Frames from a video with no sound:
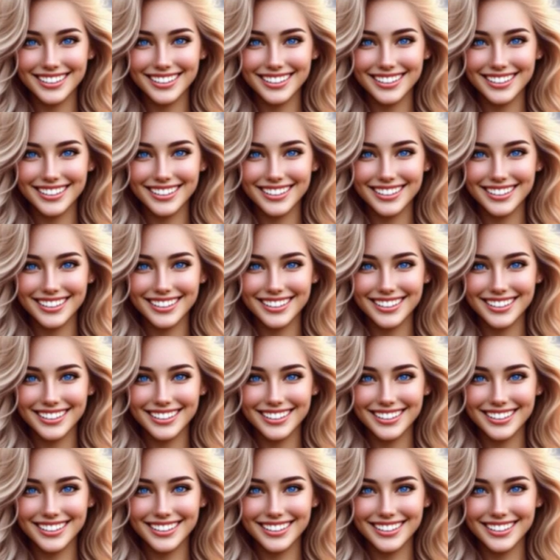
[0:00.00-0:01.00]

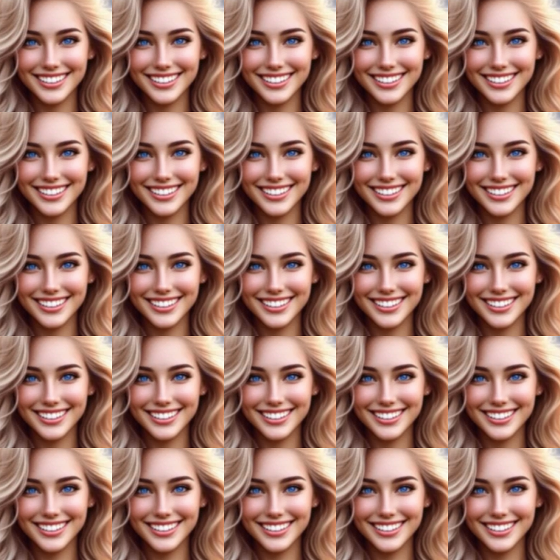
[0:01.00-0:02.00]

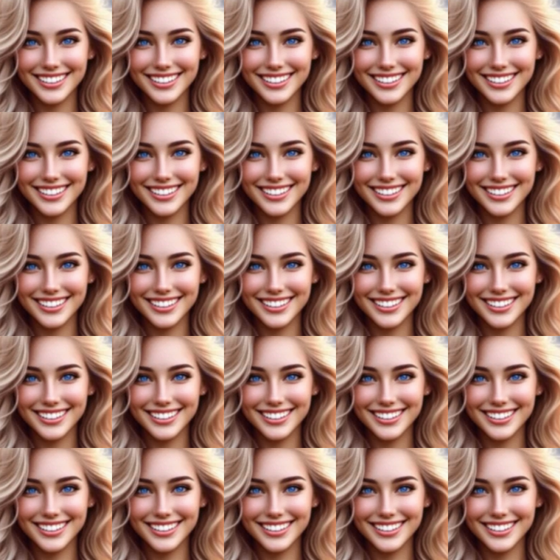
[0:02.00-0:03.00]

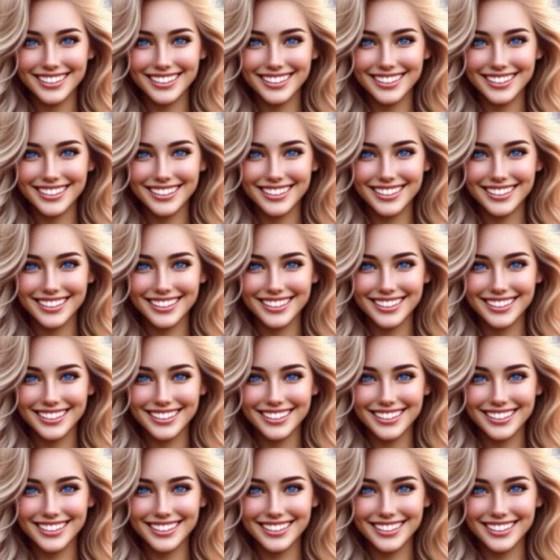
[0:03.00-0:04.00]

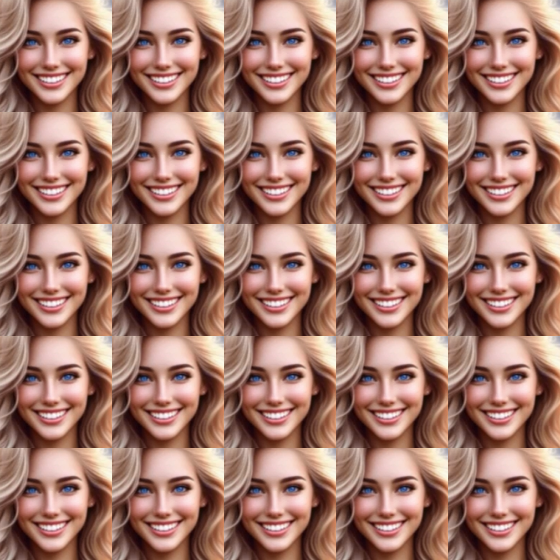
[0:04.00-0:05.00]

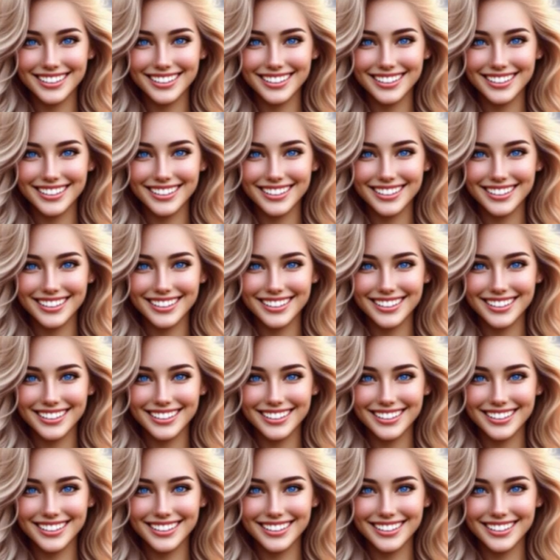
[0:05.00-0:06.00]

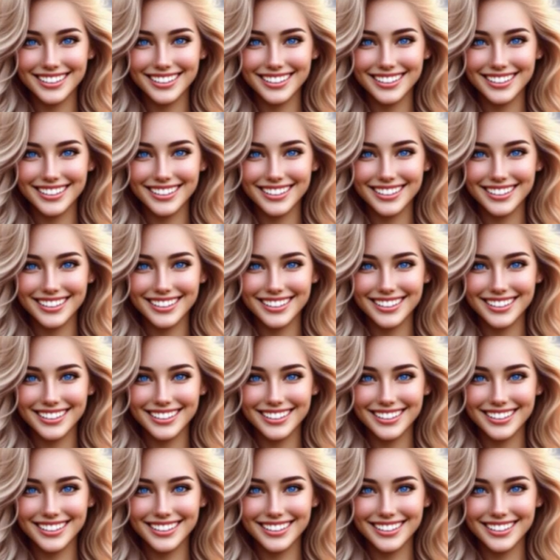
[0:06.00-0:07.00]

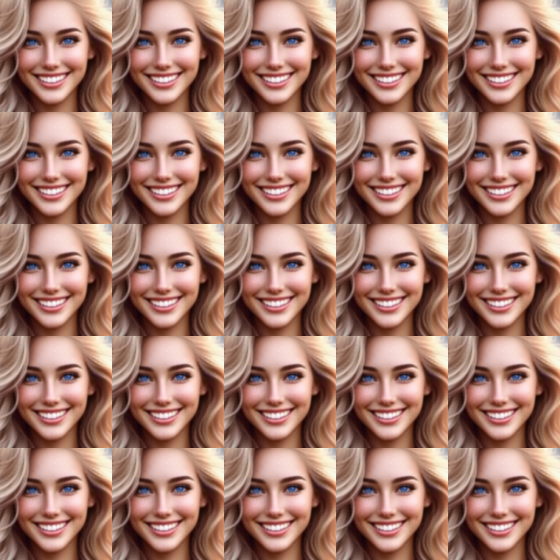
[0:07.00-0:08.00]
[no speech]